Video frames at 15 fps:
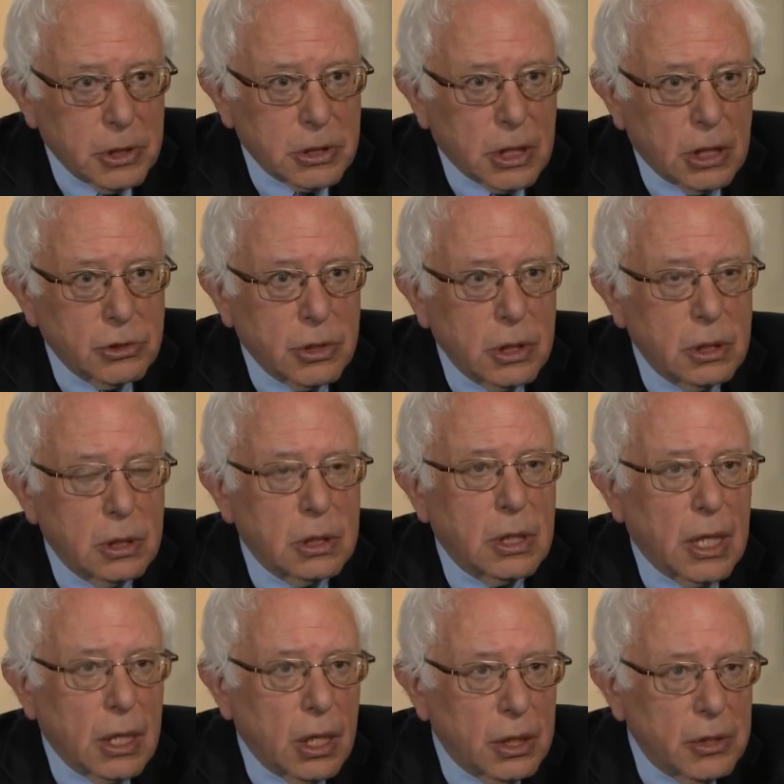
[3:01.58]
in this country, to
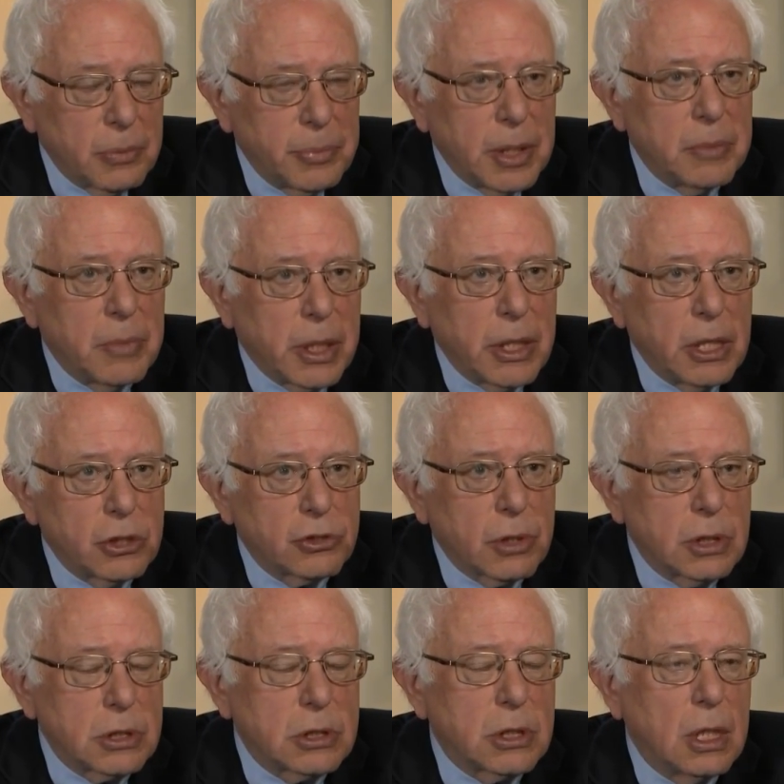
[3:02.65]
take on the big money
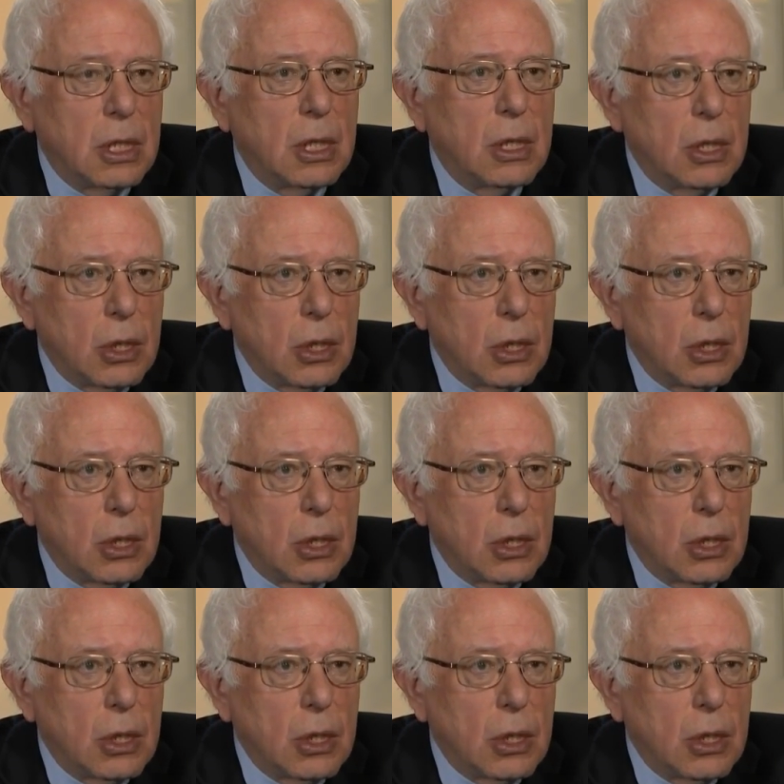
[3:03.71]
interests